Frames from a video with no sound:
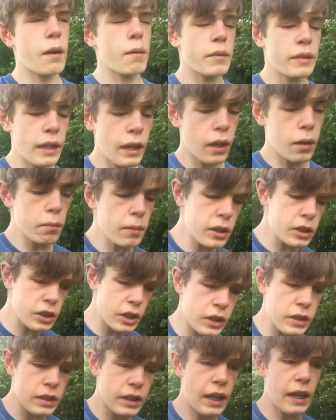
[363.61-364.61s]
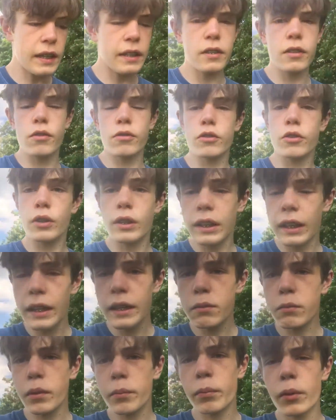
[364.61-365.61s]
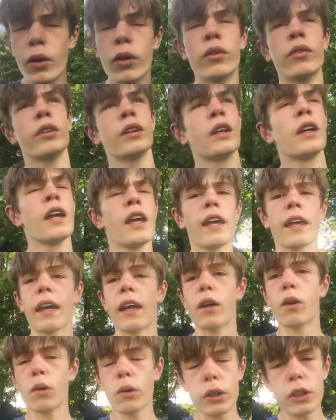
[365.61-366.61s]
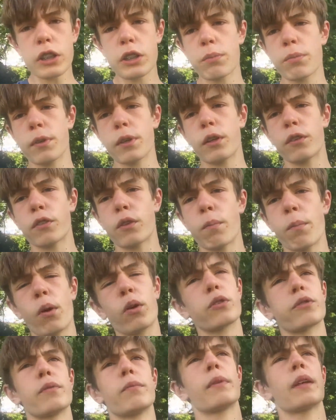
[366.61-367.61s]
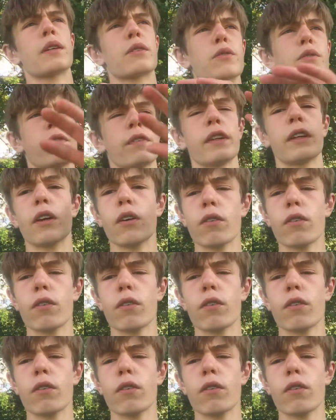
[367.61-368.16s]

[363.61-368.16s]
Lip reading: And then I measured it today because I was cleaning my pond, getting all the debris off the bottom, that sort of thing, going